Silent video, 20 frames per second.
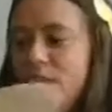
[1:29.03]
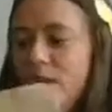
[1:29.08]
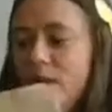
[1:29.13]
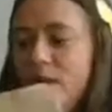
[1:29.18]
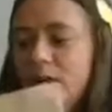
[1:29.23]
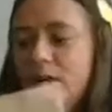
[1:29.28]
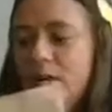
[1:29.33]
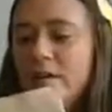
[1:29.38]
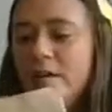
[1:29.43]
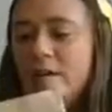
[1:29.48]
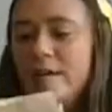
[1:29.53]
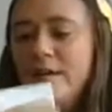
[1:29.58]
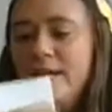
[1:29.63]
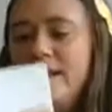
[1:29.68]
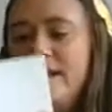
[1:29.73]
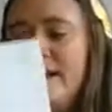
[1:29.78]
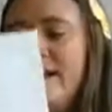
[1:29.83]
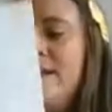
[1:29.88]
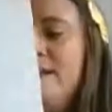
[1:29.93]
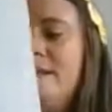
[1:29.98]
you're gonna
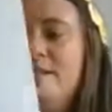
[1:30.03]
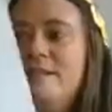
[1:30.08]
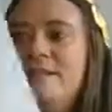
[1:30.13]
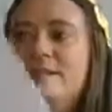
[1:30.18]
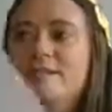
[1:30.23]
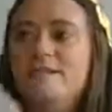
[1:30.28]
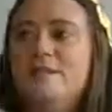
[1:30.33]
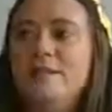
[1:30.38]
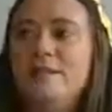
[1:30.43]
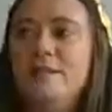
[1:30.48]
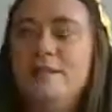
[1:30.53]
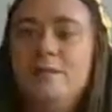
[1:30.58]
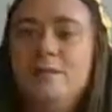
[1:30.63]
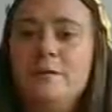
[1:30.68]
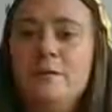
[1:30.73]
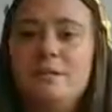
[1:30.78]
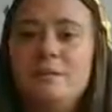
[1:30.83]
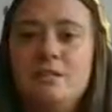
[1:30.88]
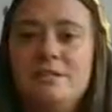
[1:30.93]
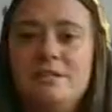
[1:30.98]
get these really
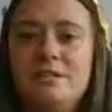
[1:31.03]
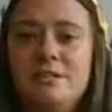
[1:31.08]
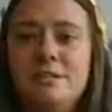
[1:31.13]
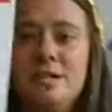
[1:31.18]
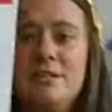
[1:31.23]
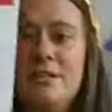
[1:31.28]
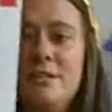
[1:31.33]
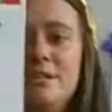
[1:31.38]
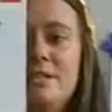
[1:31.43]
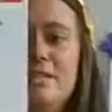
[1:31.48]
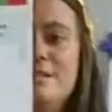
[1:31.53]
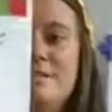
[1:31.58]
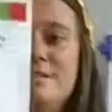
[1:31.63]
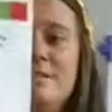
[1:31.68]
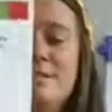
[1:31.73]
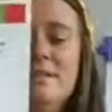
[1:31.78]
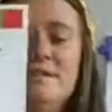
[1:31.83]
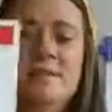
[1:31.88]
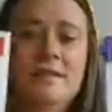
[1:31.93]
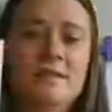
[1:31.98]
cool instructions
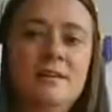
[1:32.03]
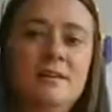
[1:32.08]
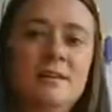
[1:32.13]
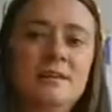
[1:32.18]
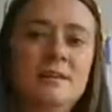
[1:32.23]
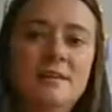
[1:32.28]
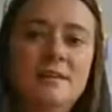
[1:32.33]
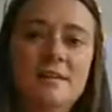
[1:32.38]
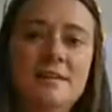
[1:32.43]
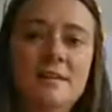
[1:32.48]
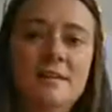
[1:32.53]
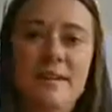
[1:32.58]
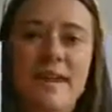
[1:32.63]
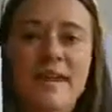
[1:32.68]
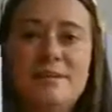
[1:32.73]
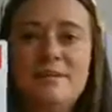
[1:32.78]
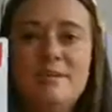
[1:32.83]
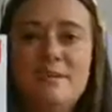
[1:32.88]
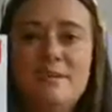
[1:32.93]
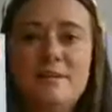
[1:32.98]

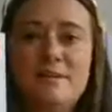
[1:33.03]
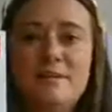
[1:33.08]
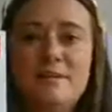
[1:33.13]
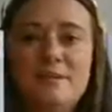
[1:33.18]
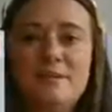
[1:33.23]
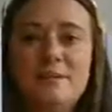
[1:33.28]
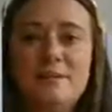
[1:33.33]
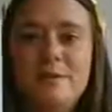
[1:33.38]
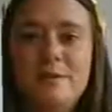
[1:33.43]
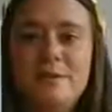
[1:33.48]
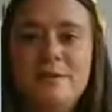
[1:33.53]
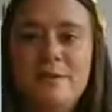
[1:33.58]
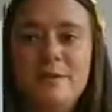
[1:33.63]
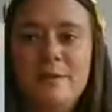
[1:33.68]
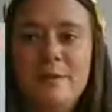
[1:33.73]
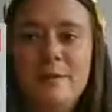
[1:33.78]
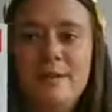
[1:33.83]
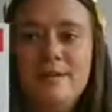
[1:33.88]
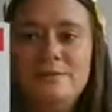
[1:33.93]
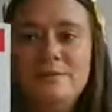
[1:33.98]
that show you the two different
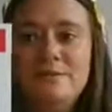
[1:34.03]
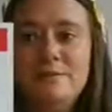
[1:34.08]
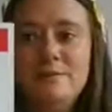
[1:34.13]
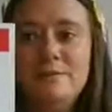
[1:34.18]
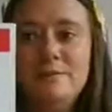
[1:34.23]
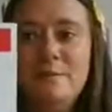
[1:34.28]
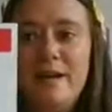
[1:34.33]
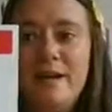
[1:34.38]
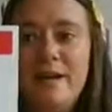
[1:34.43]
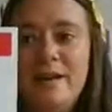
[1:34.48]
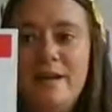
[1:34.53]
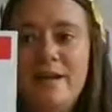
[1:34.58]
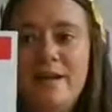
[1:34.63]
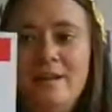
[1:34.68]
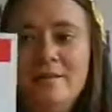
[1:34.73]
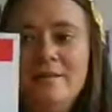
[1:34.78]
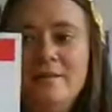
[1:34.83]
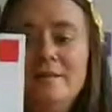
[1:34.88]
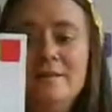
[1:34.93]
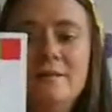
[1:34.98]
ways to wear it.
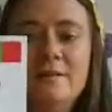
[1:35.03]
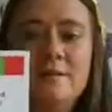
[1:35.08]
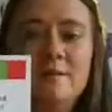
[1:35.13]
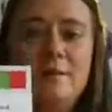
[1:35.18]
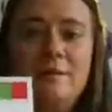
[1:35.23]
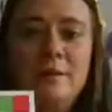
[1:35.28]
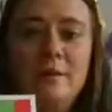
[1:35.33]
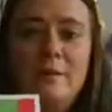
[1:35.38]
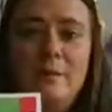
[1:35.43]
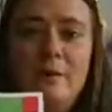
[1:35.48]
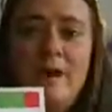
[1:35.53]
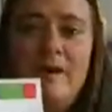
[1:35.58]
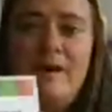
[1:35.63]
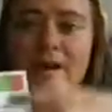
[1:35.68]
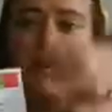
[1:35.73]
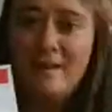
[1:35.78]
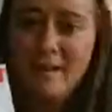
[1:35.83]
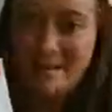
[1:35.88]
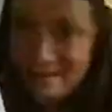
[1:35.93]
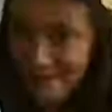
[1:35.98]
You can wear
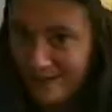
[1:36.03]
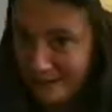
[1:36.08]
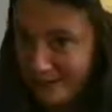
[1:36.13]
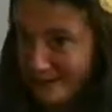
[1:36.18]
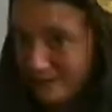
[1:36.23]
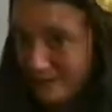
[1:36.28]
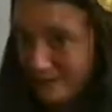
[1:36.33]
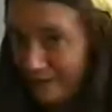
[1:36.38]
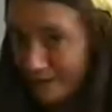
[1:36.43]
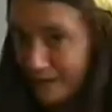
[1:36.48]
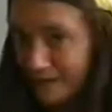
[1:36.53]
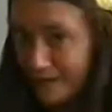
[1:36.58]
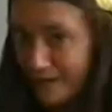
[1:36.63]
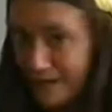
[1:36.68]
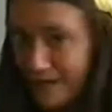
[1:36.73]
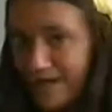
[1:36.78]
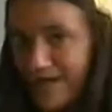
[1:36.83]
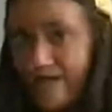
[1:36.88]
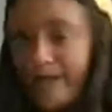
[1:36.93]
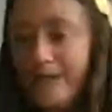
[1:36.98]
it in the front like
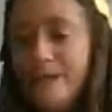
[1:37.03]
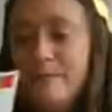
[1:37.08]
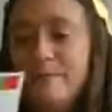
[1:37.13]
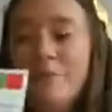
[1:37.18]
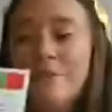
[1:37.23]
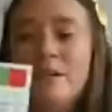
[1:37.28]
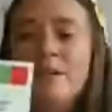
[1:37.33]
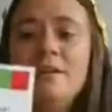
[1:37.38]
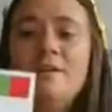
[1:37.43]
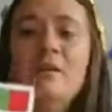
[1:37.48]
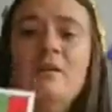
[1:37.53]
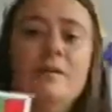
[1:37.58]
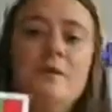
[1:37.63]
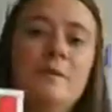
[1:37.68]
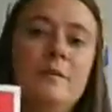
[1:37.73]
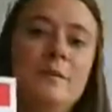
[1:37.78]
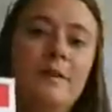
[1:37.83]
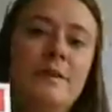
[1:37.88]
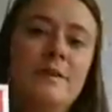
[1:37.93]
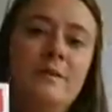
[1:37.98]
I am,
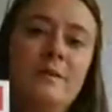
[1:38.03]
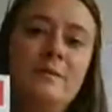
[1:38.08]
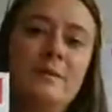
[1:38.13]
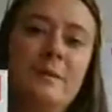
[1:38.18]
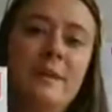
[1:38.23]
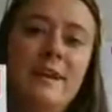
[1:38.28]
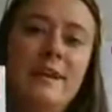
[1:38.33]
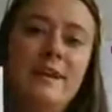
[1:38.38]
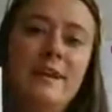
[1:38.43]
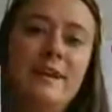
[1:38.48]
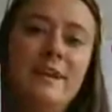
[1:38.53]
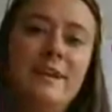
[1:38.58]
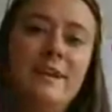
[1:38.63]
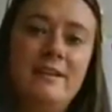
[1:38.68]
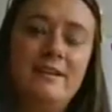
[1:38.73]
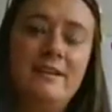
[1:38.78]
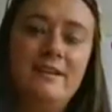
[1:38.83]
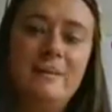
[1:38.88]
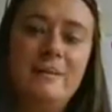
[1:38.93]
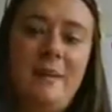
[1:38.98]
or you can wear it
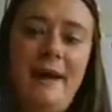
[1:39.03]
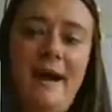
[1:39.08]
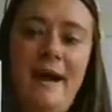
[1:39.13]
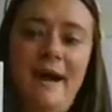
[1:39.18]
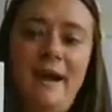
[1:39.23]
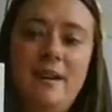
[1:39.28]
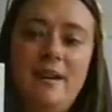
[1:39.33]
in the back.